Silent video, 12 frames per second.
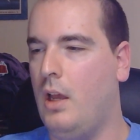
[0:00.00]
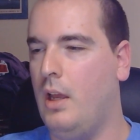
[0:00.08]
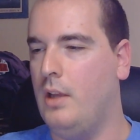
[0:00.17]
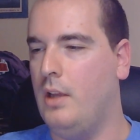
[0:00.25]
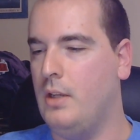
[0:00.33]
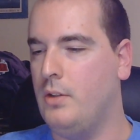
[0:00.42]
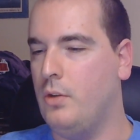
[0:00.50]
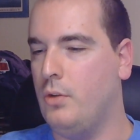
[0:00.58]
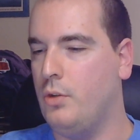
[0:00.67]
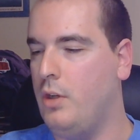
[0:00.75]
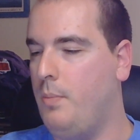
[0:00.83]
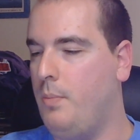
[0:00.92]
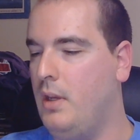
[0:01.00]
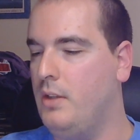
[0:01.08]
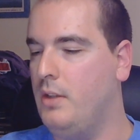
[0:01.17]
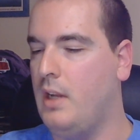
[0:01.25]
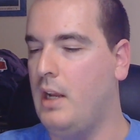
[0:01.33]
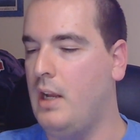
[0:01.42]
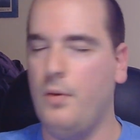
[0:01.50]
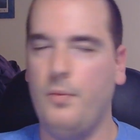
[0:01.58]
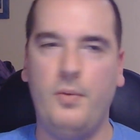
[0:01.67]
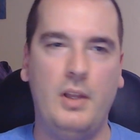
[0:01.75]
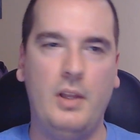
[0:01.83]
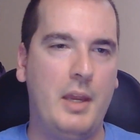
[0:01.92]
censorship is, and I don't
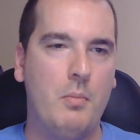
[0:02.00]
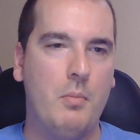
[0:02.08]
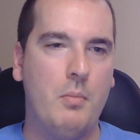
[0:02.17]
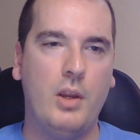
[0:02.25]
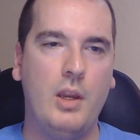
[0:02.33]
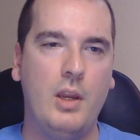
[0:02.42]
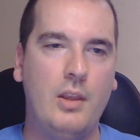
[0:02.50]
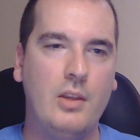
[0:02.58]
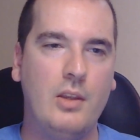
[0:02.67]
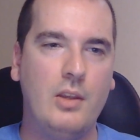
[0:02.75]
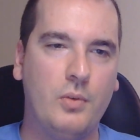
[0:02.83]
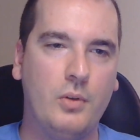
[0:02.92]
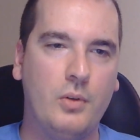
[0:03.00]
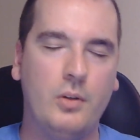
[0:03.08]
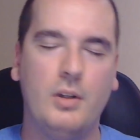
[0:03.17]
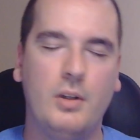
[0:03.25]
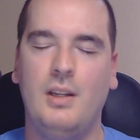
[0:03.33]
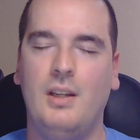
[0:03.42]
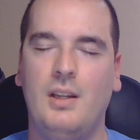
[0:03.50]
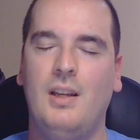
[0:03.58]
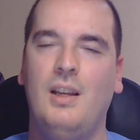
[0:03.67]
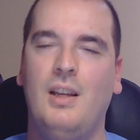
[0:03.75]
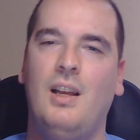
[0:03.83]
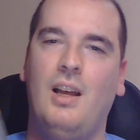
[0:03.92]
feel like marking this for
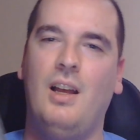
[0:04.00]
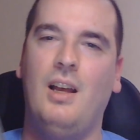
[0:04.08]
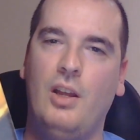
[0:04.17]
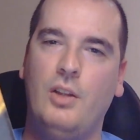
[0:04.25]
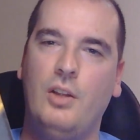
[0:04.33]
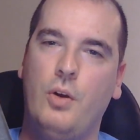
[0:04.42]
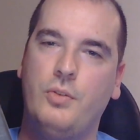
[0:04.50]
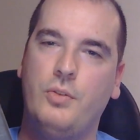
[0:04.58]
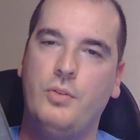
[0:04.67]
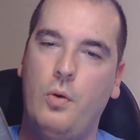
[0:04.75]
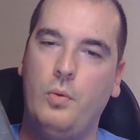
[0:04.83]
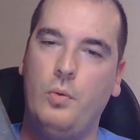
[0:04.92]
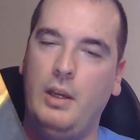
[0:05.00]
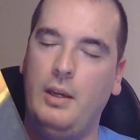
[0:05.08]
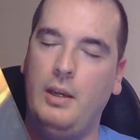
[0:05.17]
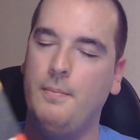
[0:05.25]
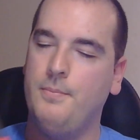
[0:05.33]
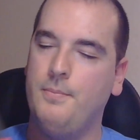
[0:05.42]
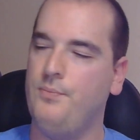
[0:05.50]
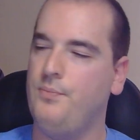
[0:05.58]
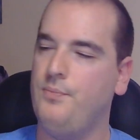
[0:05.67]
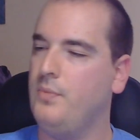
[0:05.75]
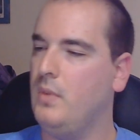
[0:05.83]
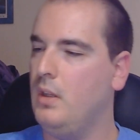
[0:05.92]
adults only.
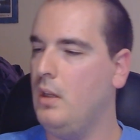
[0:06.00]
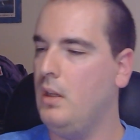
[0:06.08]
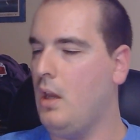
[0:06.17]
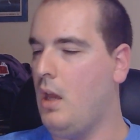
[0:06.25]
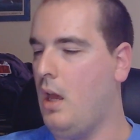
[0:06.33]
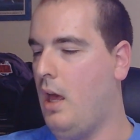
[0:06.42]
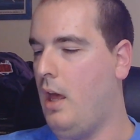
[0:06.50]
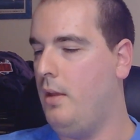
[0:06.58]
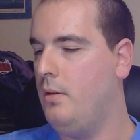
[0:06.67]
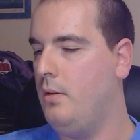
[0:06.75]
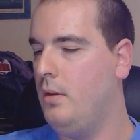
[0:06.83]
There